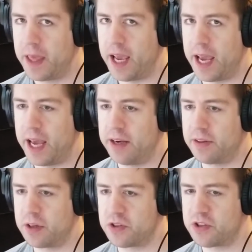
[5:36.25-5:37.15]
And
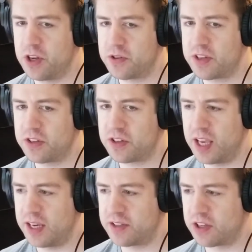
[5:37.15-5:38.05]
there's no such
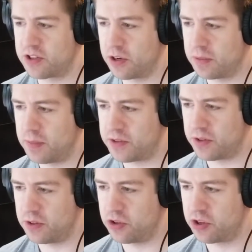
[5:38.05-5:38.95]
thing as a certain
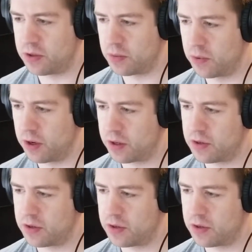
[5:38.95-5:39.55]
muscle you shouldn't work.